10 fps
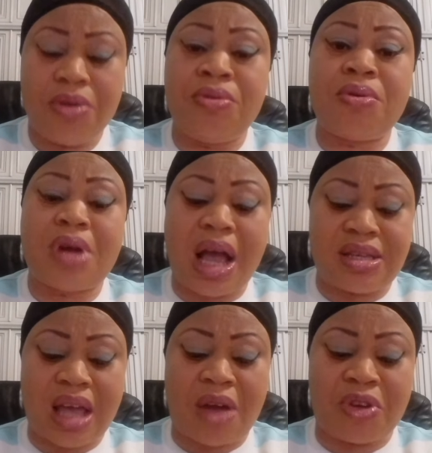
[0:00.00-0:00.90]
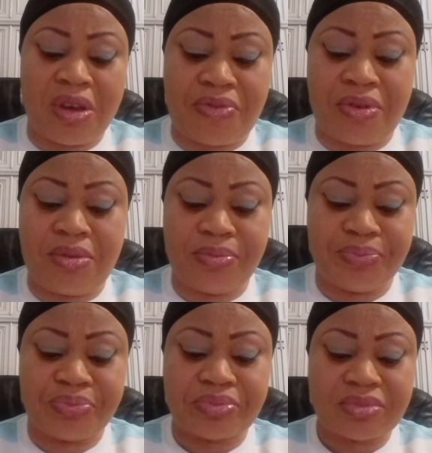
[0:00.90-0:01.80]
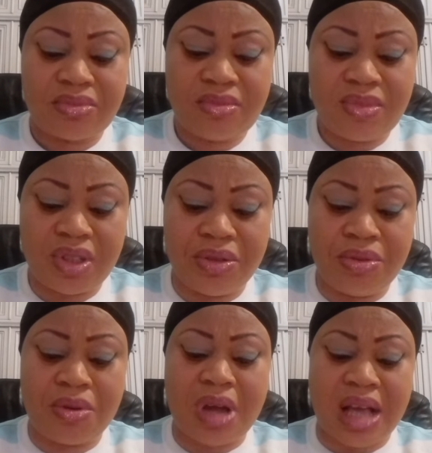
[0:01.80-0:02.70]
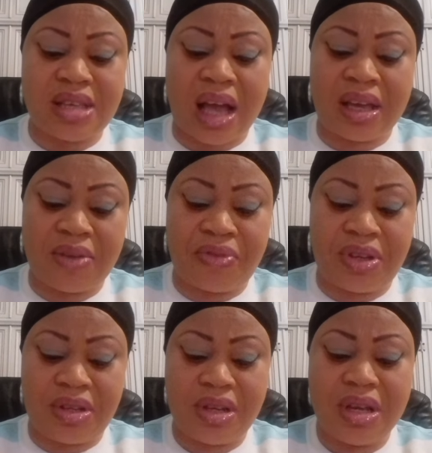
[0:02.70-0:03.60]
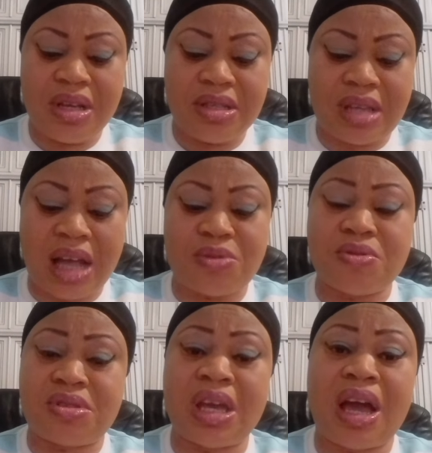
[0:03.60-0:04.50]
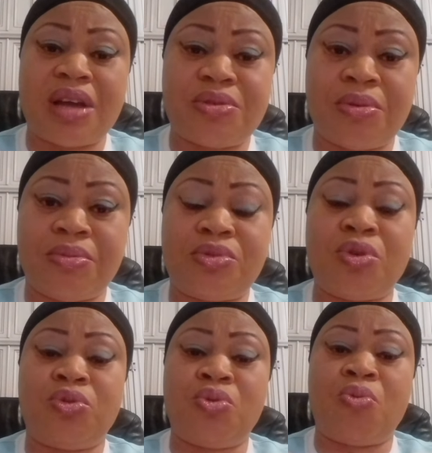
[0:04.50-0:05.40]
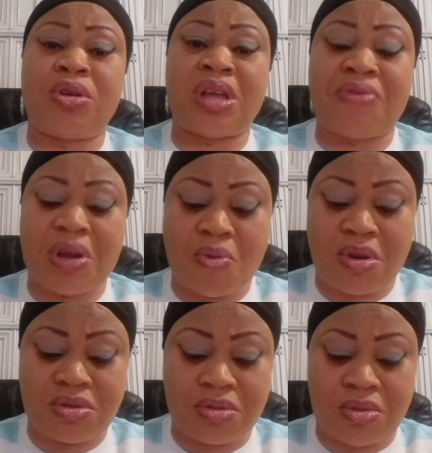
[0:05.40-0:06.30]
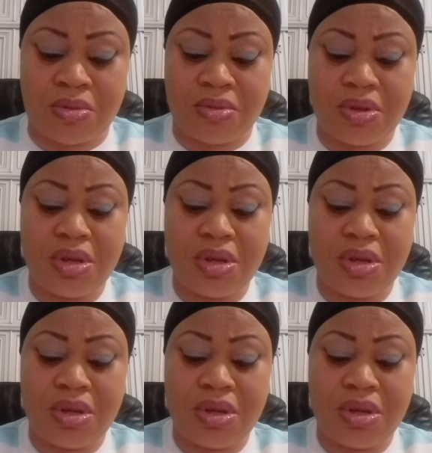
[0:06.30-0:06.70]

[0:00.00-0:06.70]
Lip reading: You guys are giving time to stay at home, to do whatever you want to do.